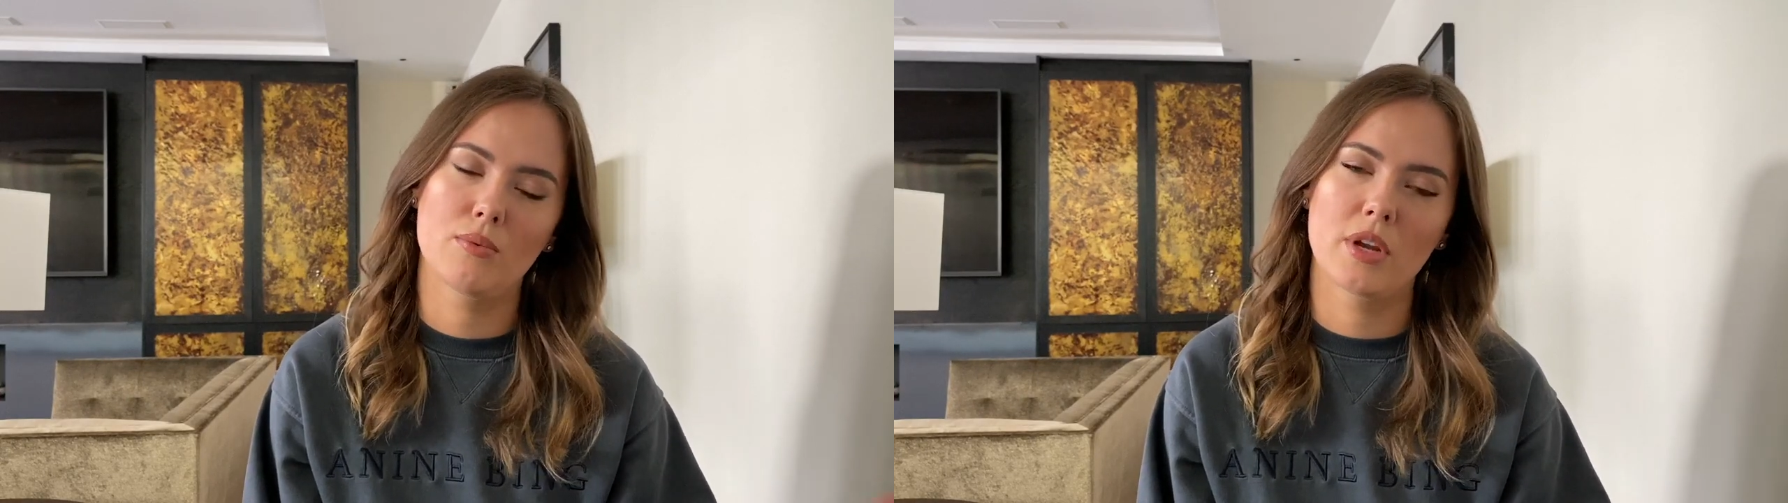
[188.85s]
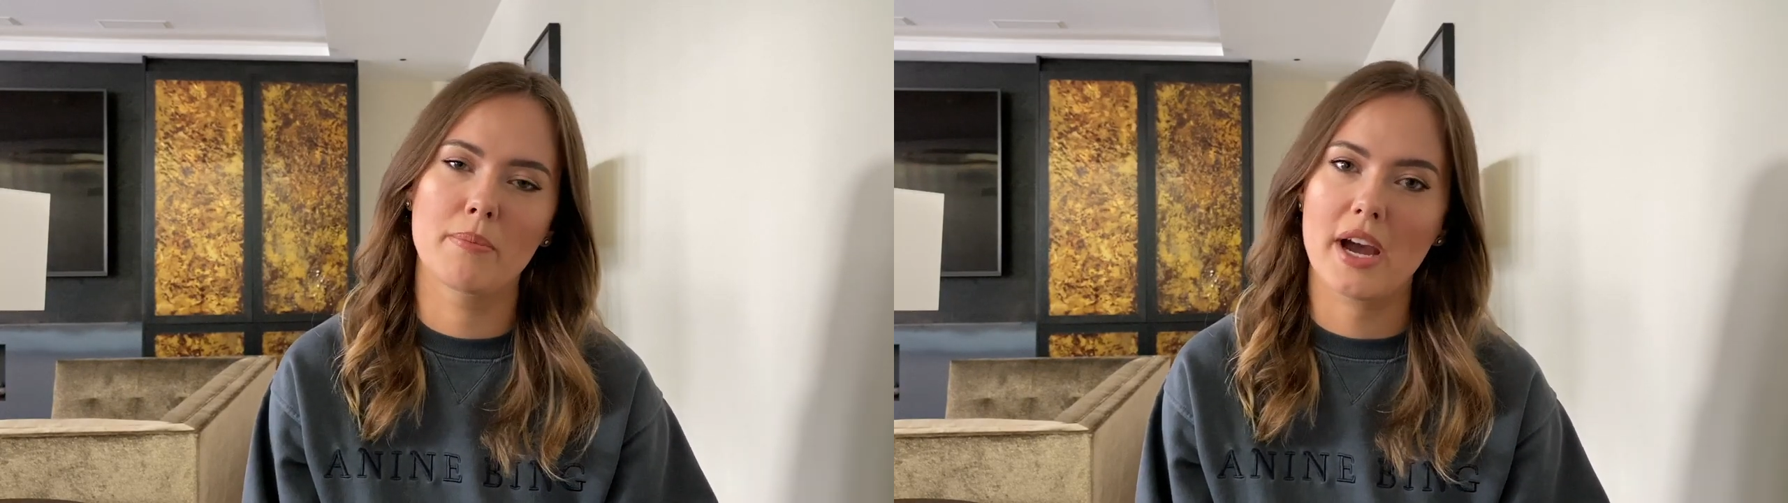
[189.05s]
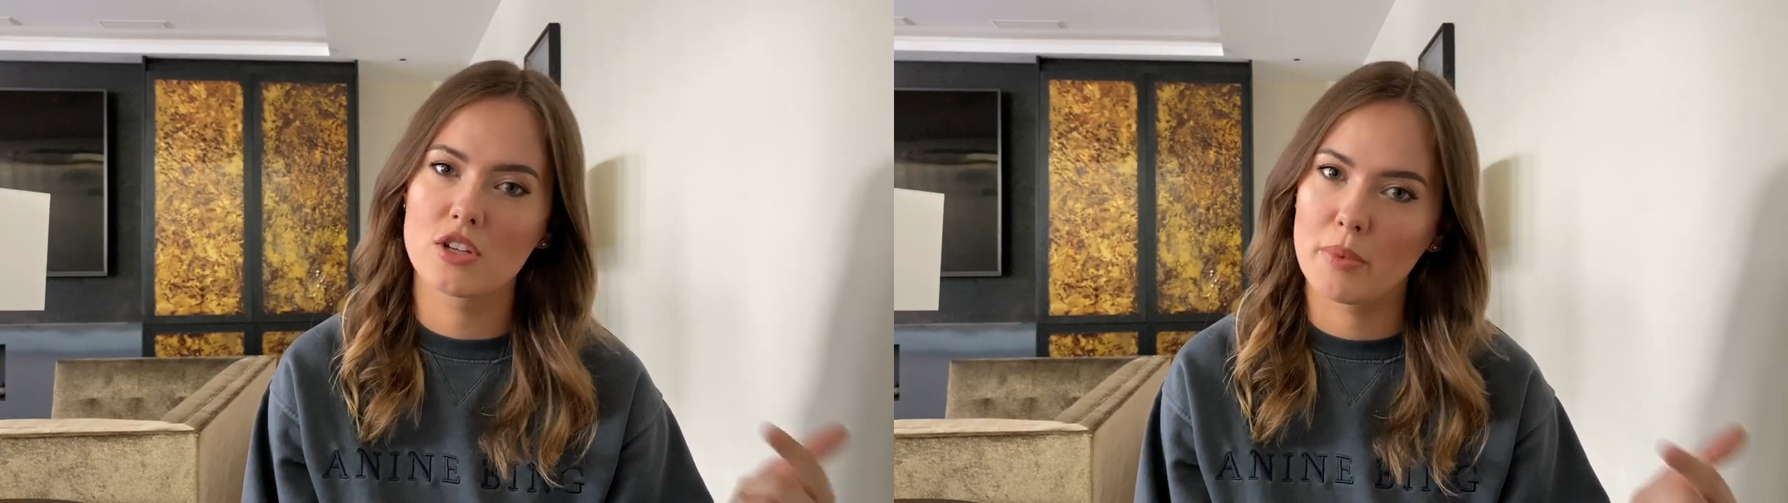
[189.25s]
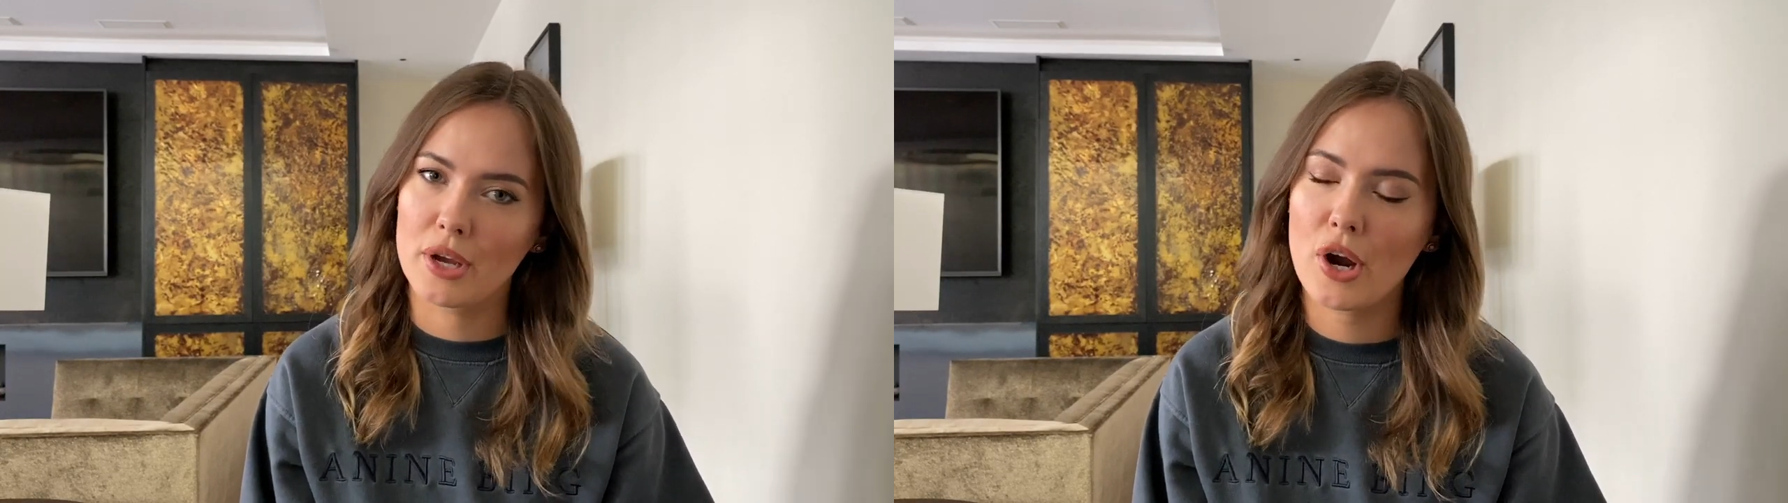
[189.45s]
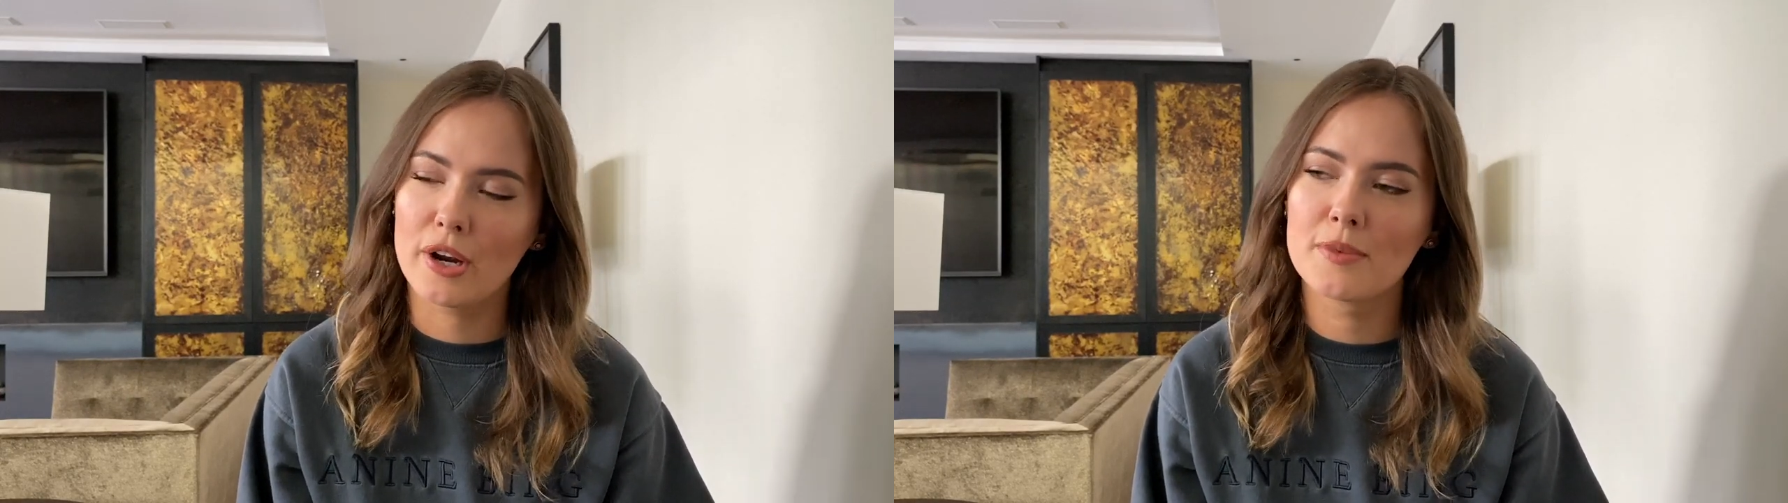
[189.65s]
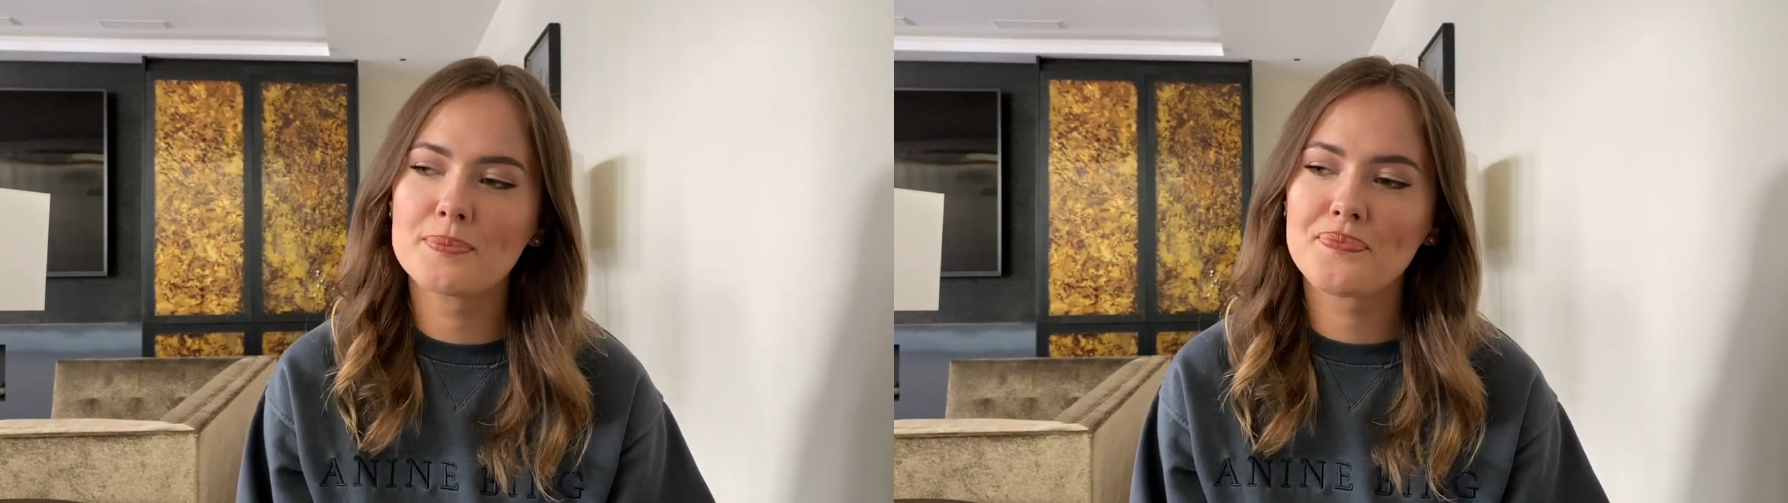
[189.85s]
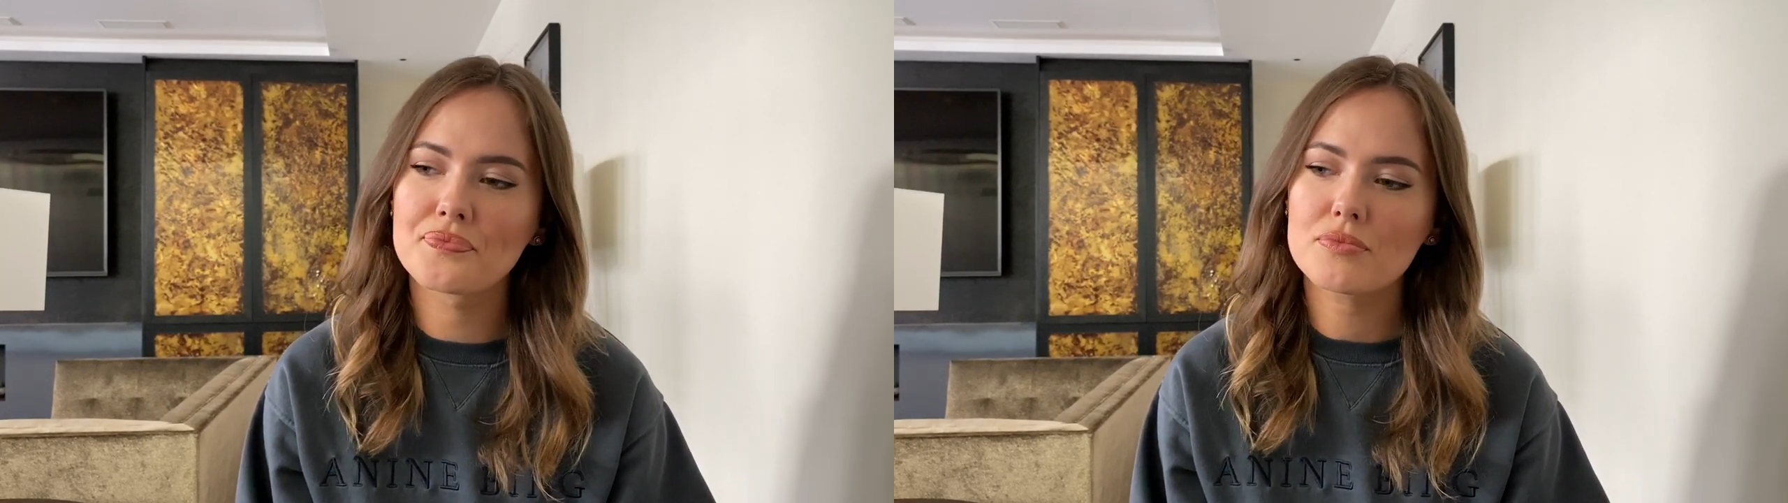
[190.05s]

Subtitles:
went back to my car.